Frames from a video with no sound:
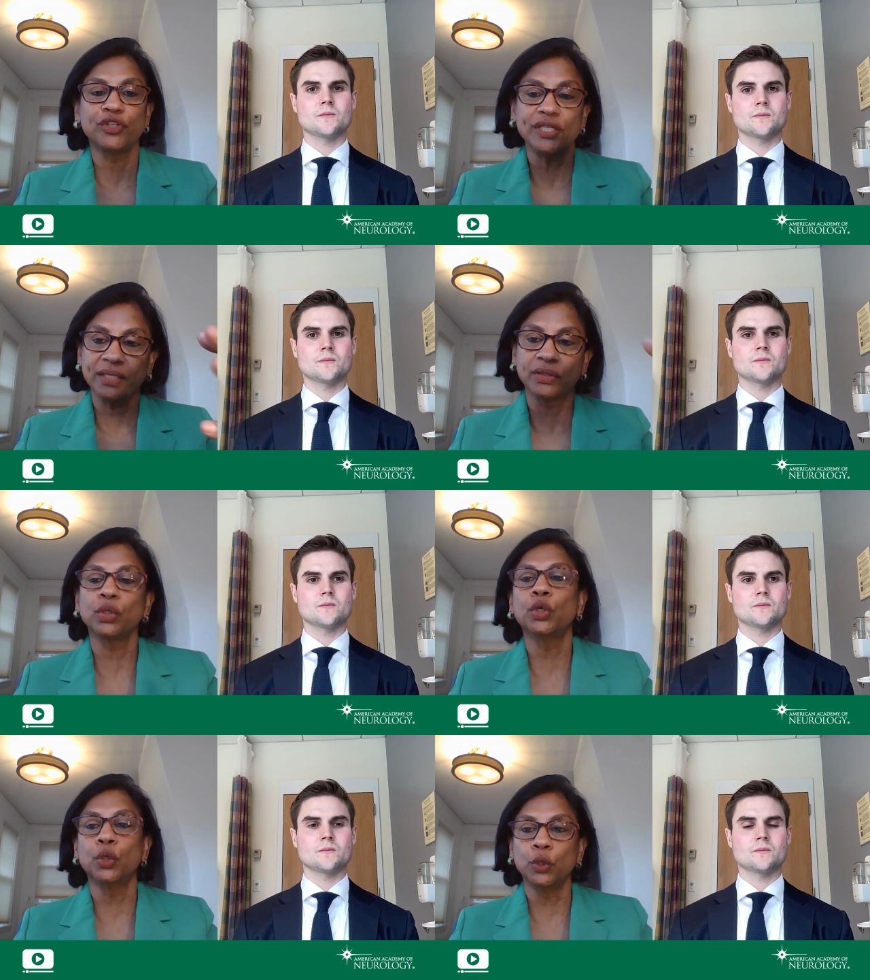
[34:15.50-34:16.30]
Speaker 1: you take
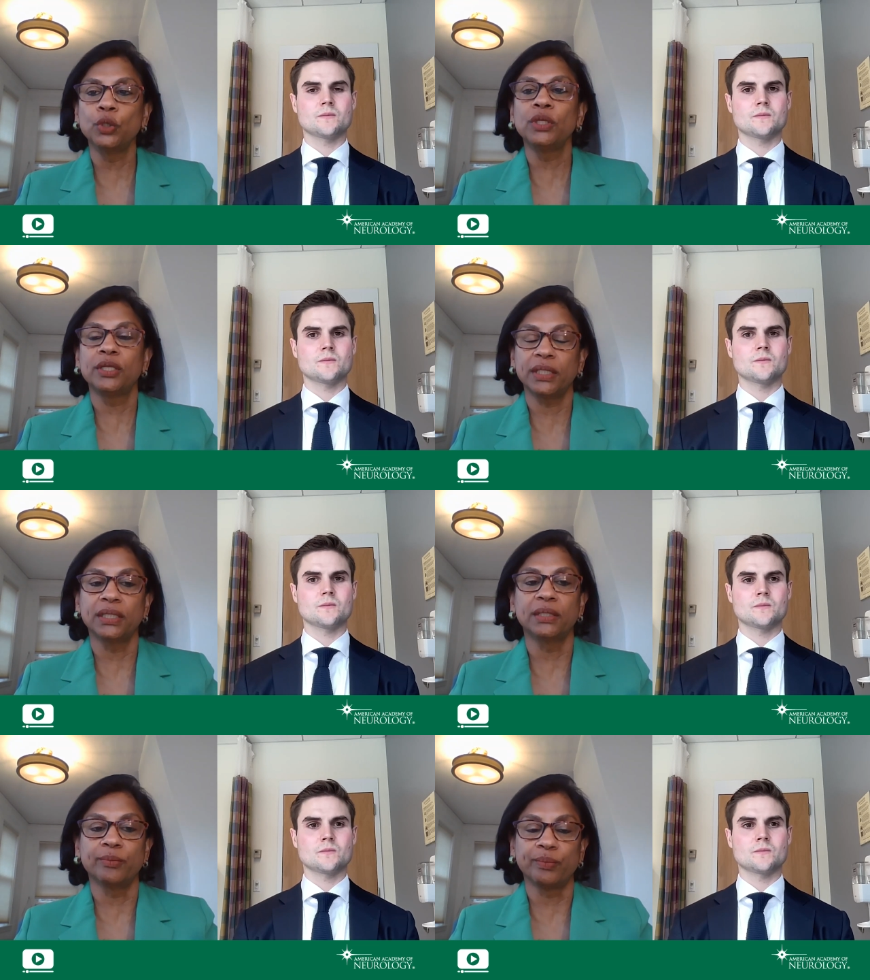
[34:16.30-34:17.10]
the whole
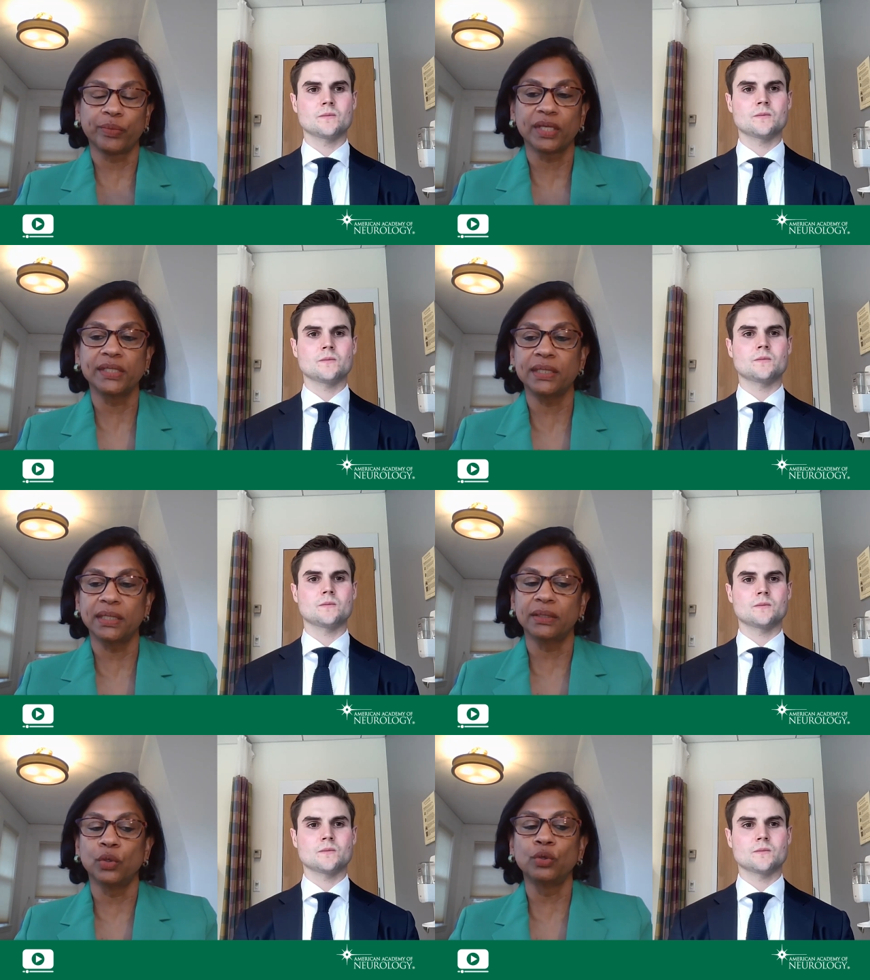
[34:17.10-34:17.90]
um,
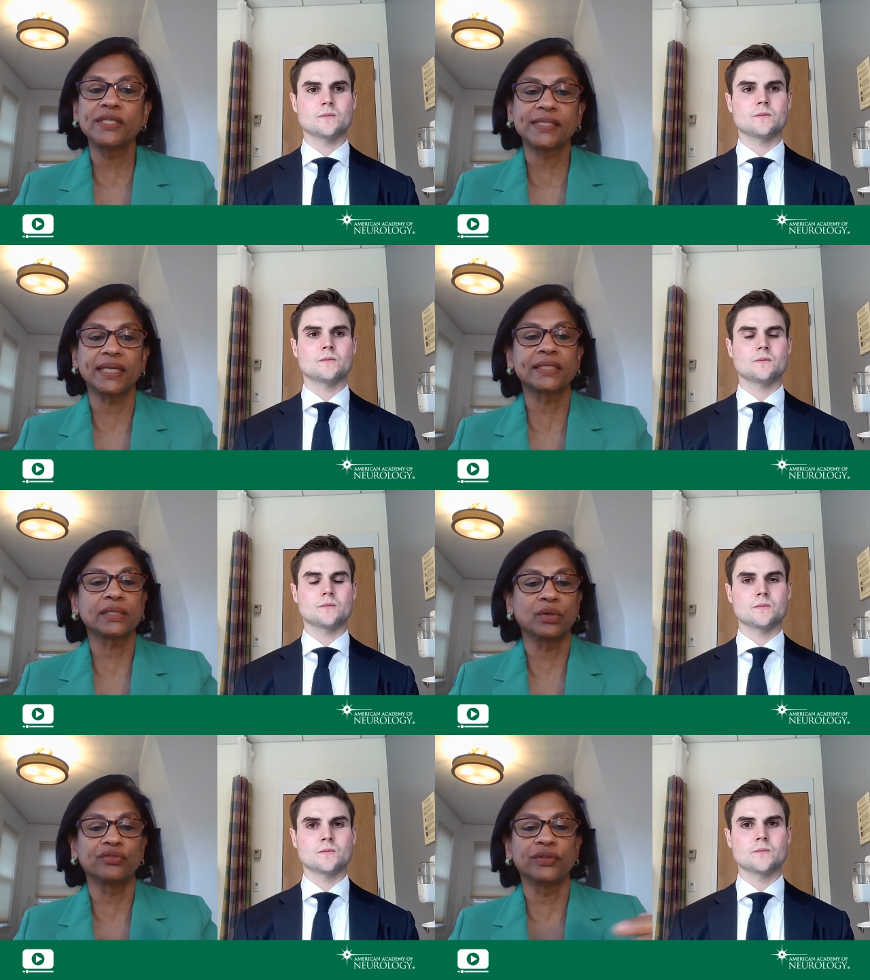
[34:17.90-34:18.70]
uh, whole set
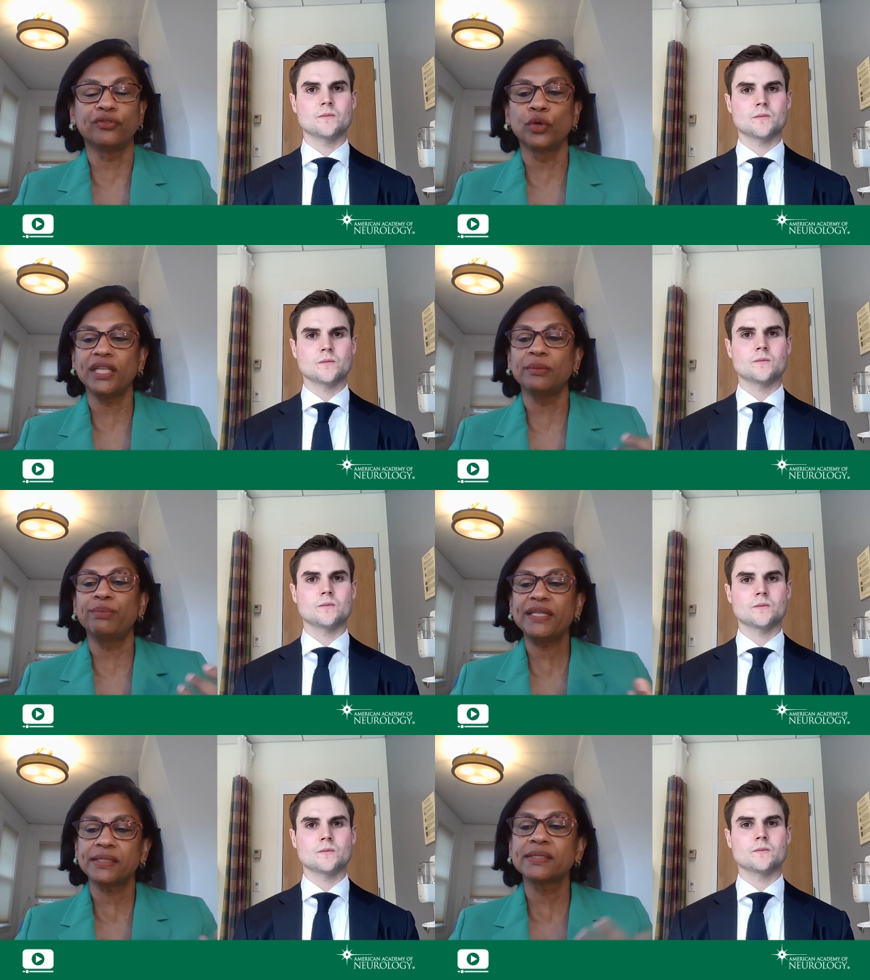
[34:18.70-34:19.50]
of the fourteen
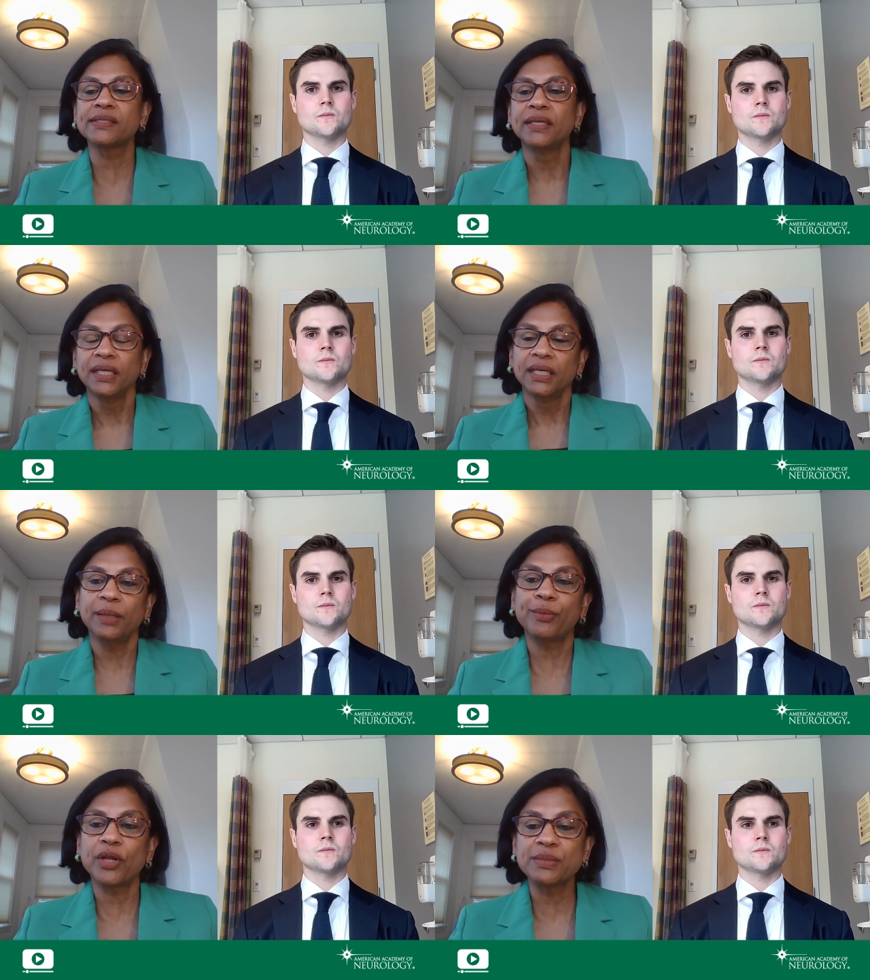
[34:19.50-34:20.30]
patients,
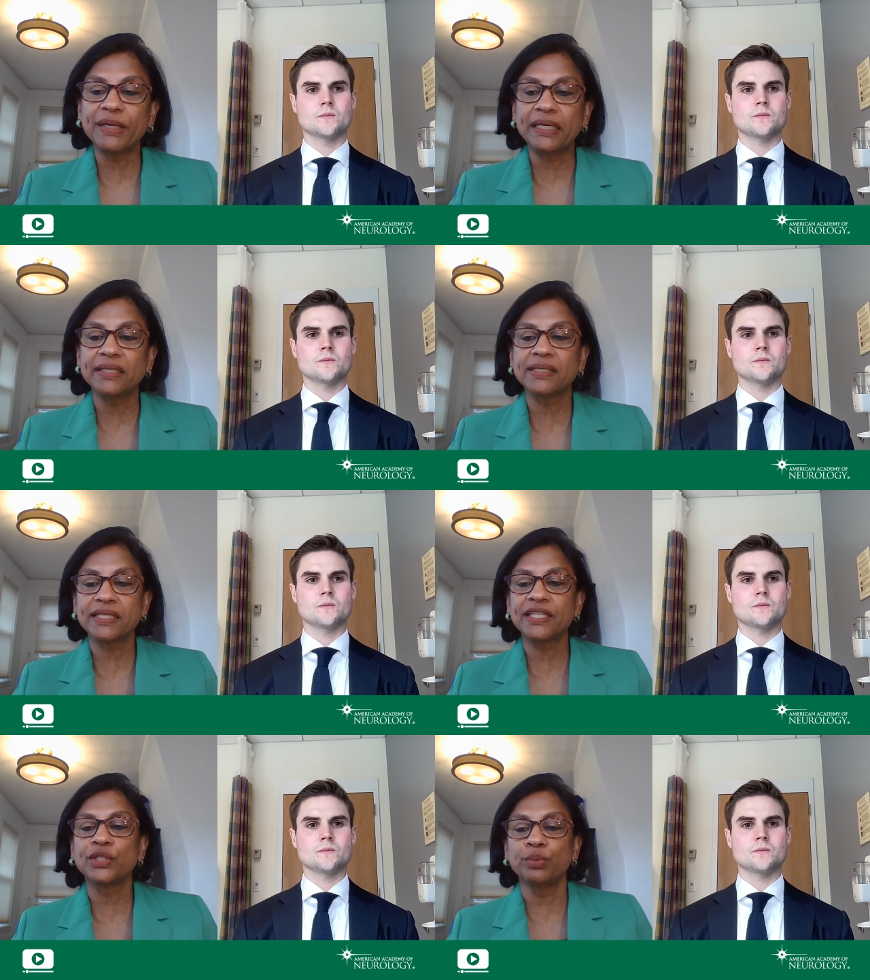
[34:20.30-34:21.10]
approximately
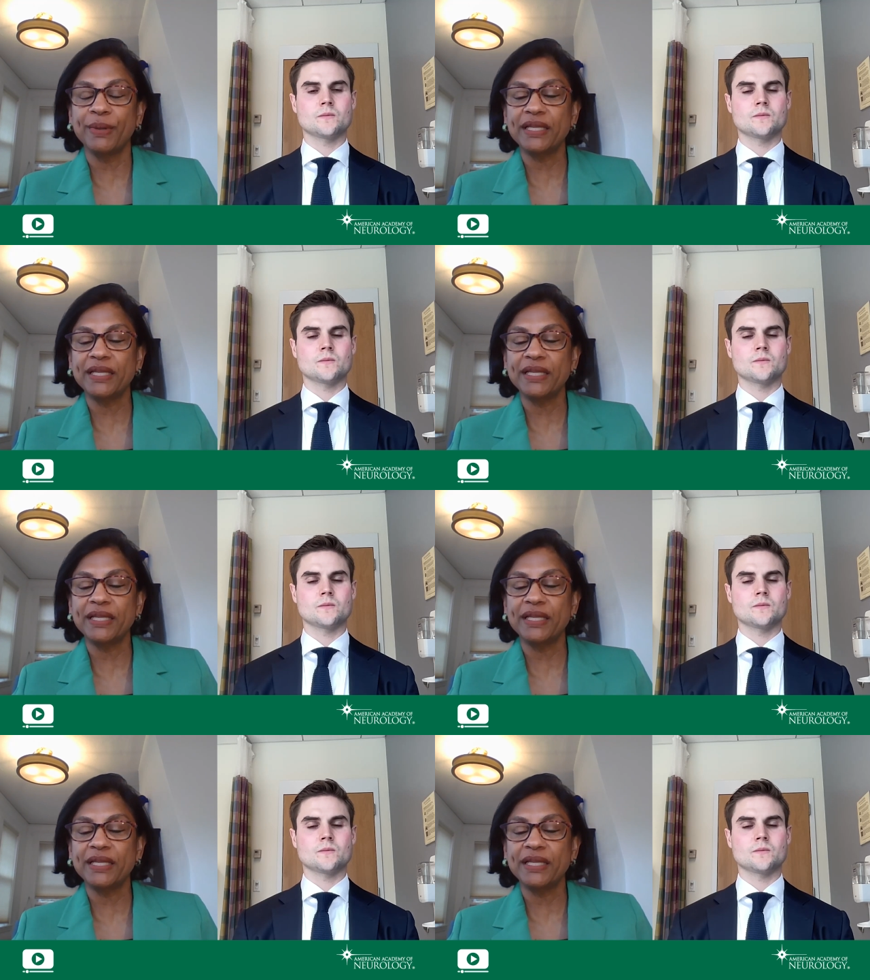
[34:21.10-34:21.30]
sixty-two